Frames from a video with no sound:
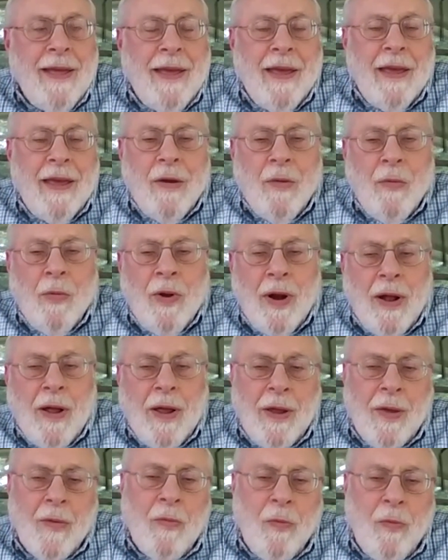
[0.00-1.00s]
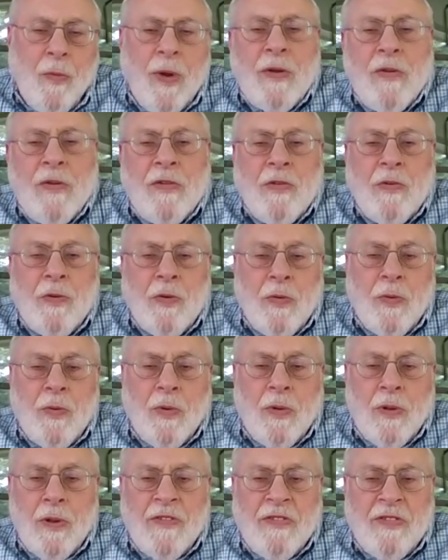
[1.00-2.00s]
And when I went
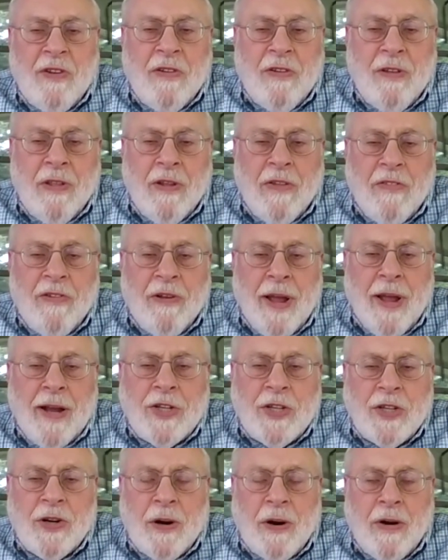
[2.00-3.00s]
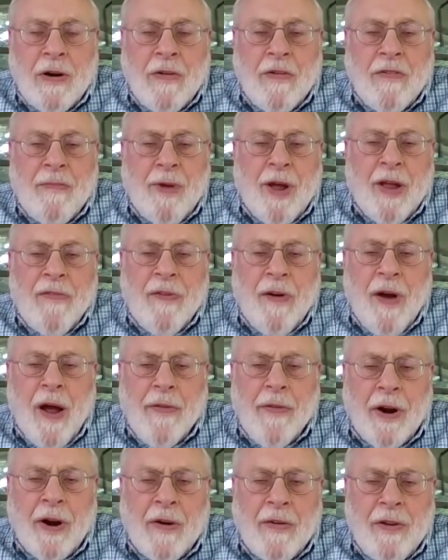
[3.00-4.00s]
to listen to this lecture of my
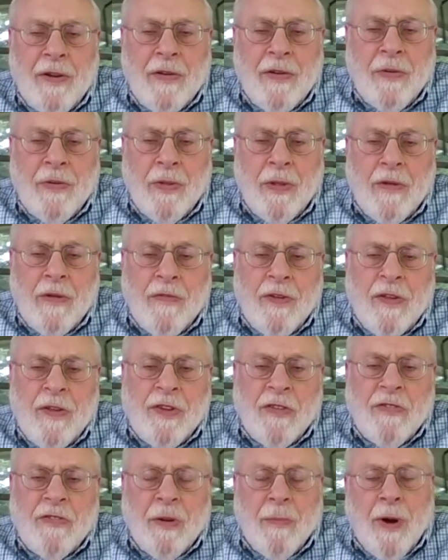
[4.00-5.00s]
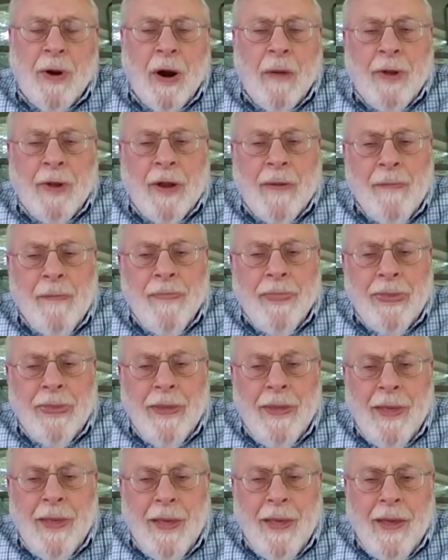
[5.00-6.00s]
father to the physics department,
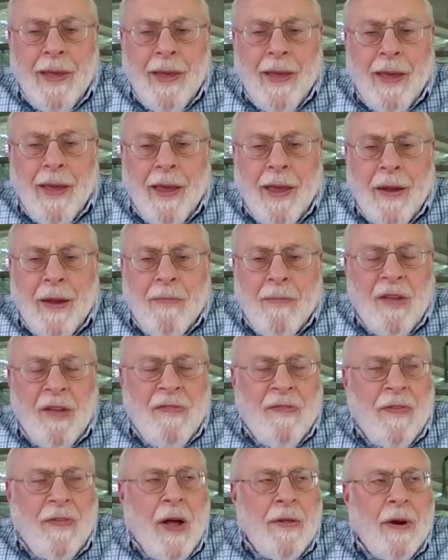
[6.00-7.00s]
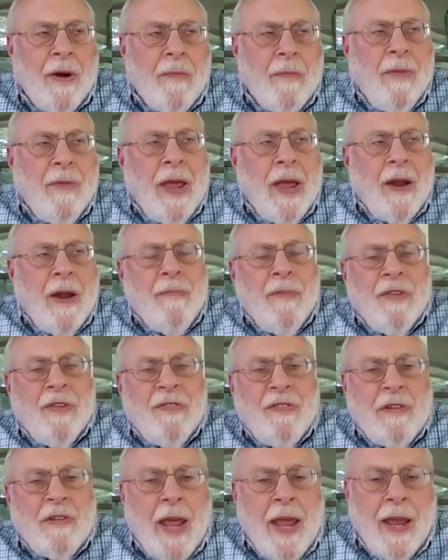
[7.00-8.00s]
and my father made a
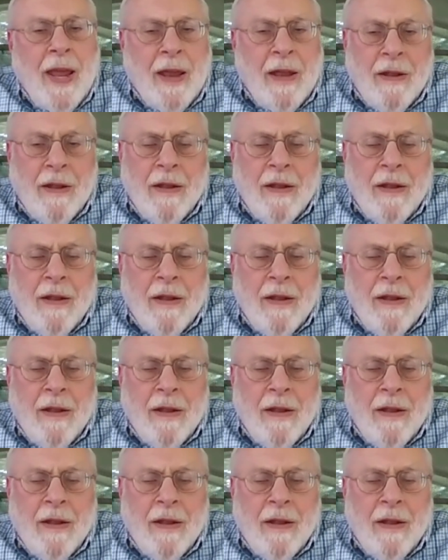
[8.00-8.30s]
mistake